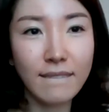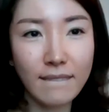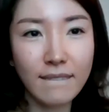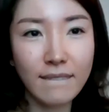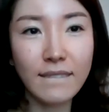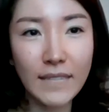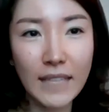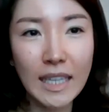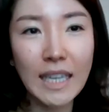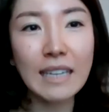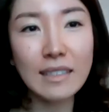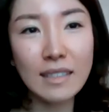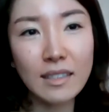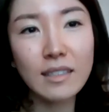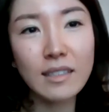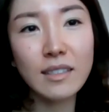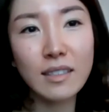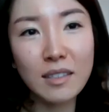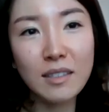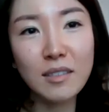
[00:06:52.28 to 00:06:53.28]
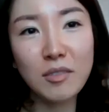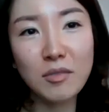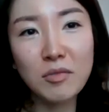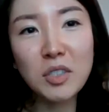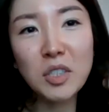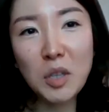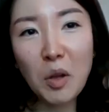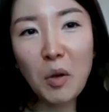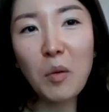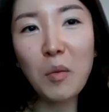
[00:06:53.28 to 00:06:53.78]
uh, yes
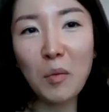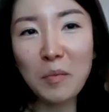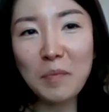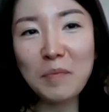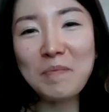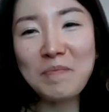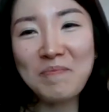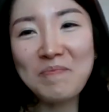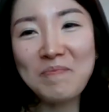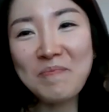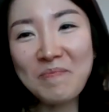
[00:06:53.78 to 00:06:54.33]
accelerated. So